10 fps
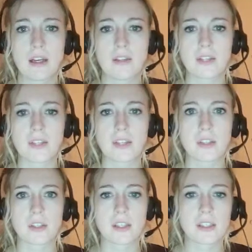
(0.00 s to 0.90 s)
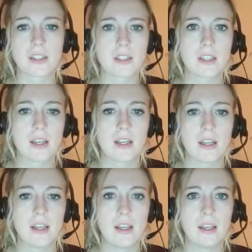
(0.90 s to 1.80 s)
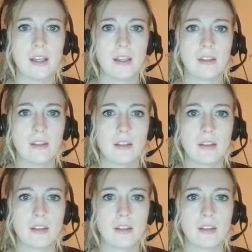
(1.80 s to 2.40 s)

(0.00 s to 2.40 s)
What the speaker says: and center it. And